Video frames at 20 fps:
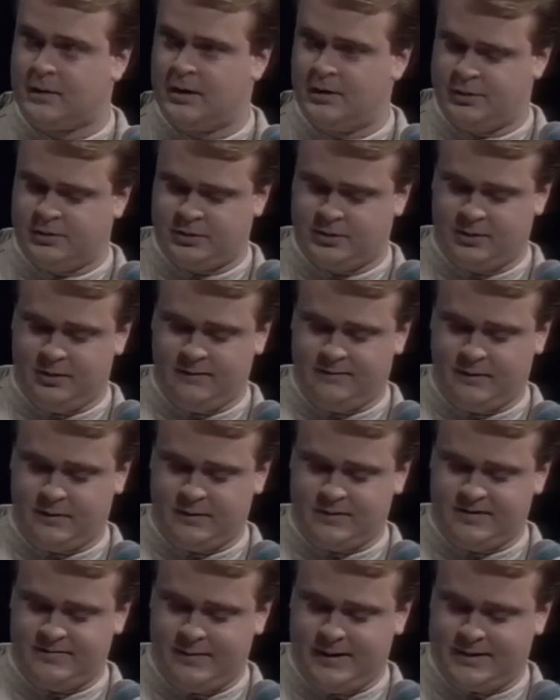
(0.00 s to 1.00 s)
Should the
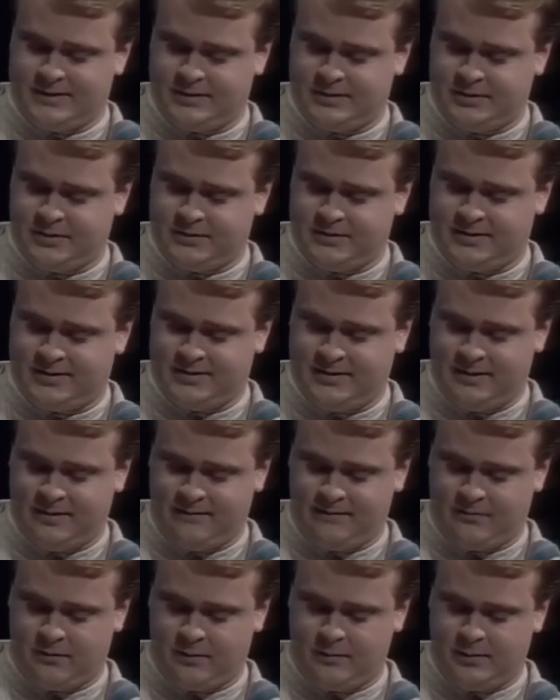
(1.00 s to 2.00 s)
voters of Massachusetts,
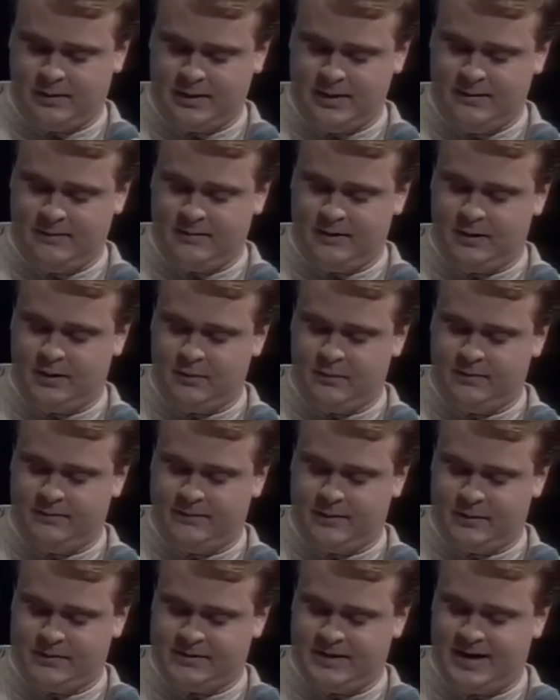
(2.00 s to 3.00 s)
therefore, believe that you would
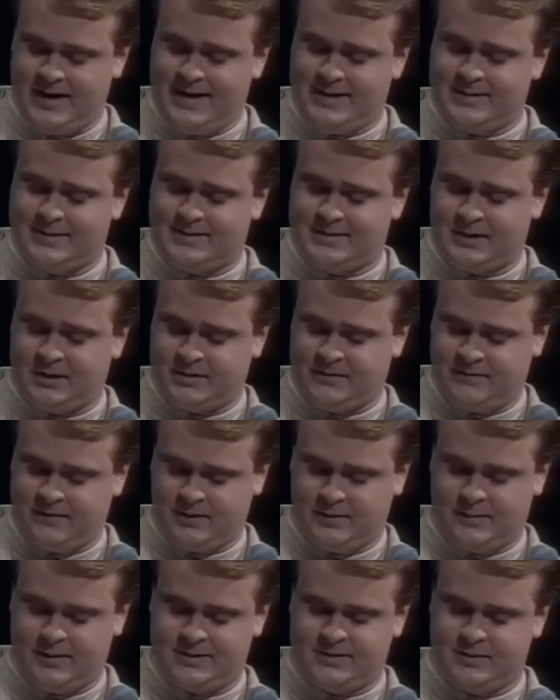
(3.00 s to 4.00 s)
vote to end such
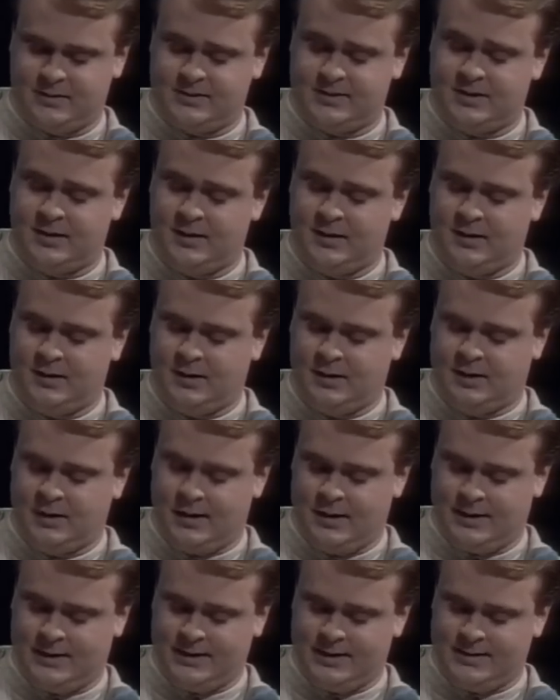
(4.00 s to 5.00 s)
filibusters
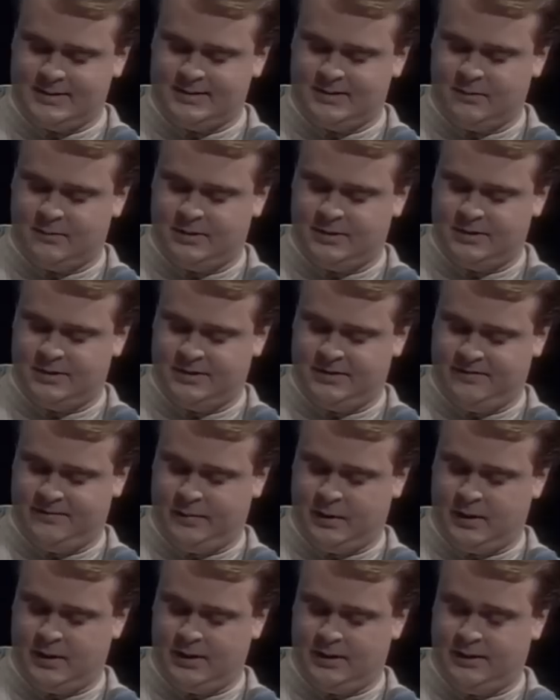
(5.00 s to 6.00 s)
against the wishes of
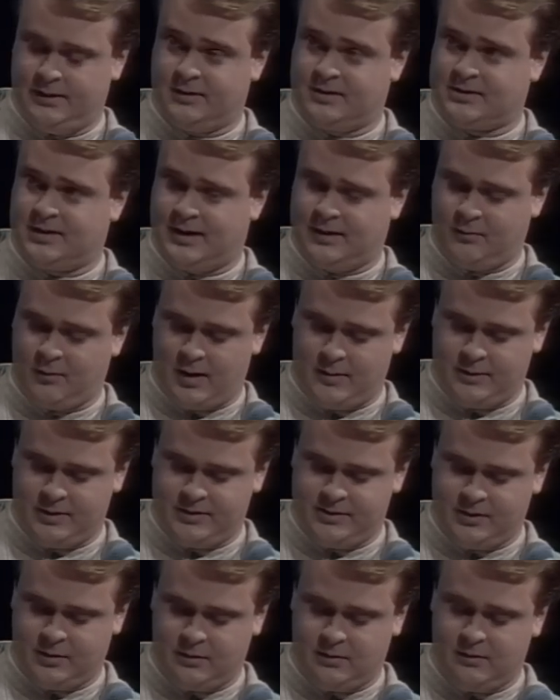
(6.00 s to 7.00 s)
party leaders like Robert
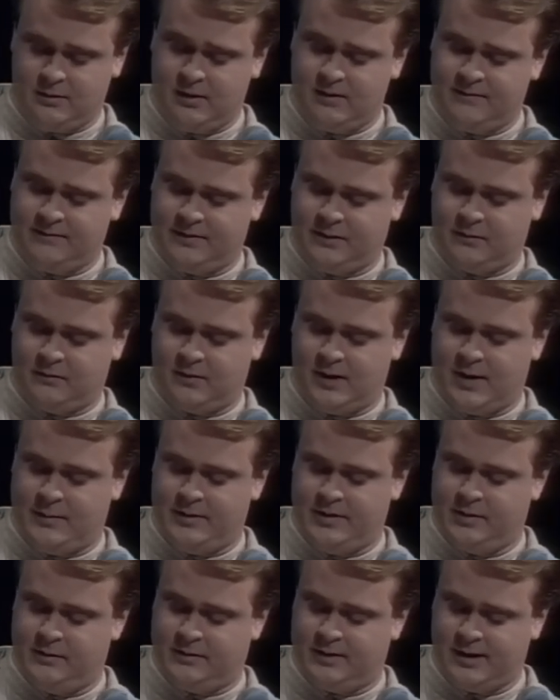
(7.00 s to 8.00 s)
Dole, Phil Graham,
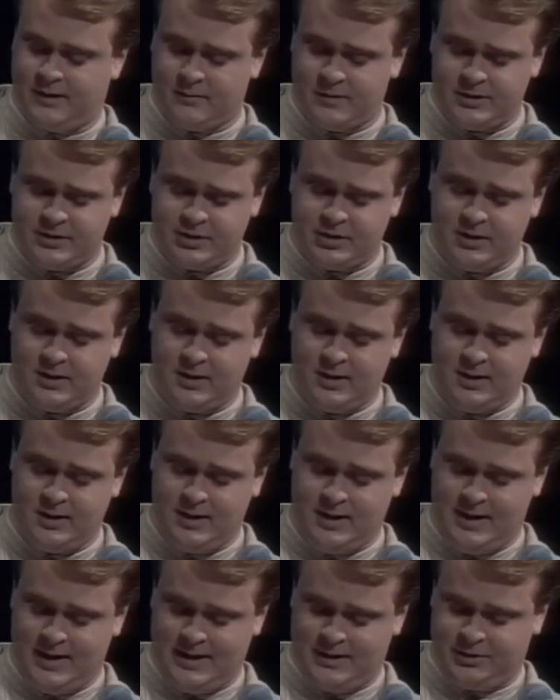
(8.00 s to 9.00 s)
and Newt Gingrich?
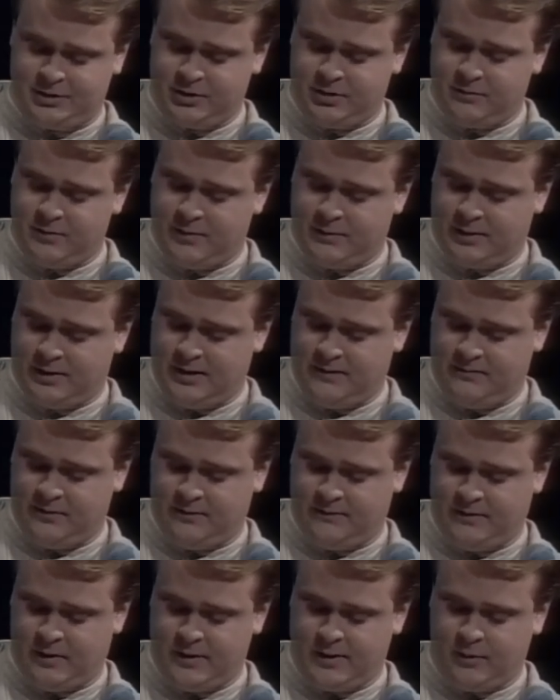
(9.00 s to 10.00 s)
And should we believe your
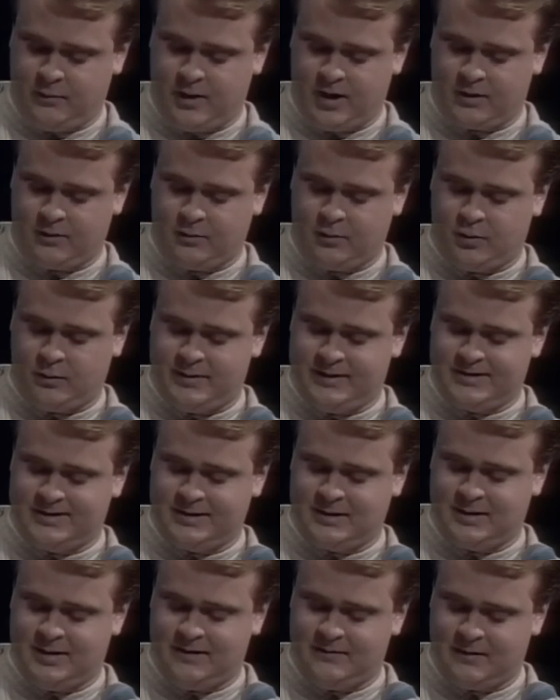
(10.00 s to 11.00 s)
voting record will be
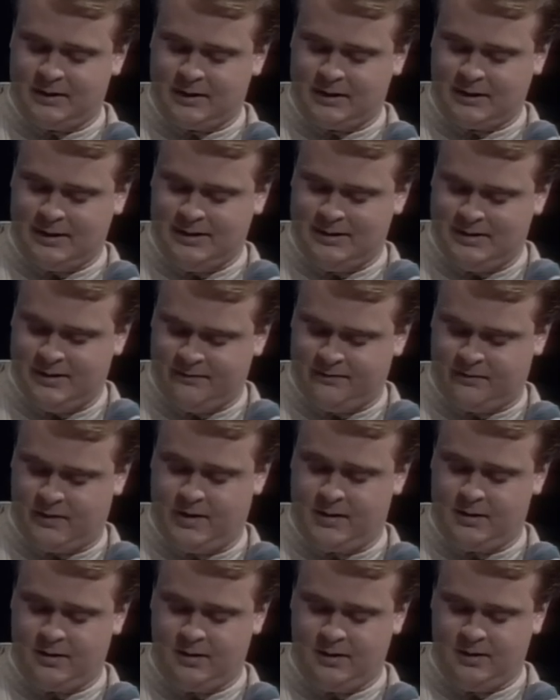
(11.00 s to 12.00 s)
significantly
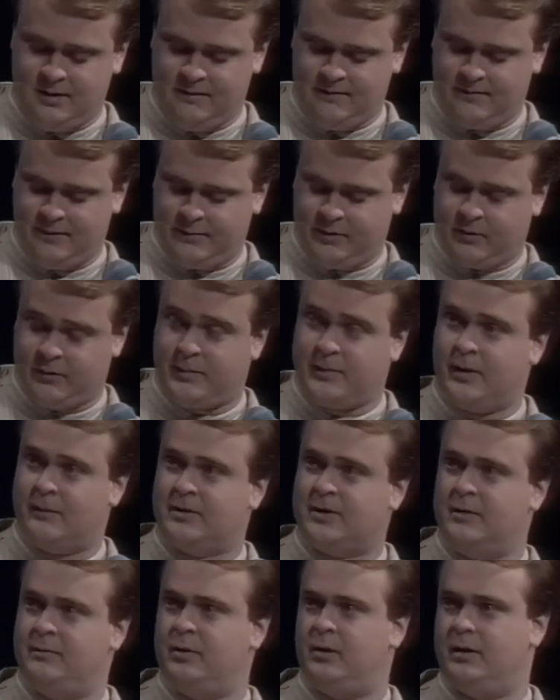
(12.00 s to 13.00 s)
different from the
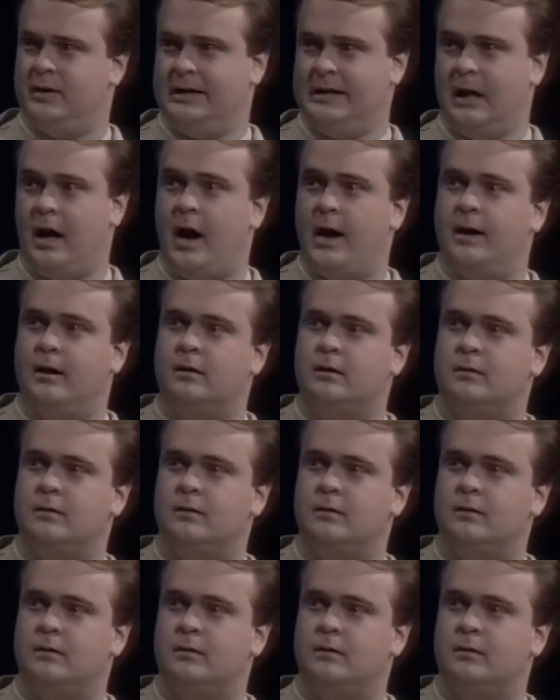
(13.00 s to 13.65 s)
Republican Party line?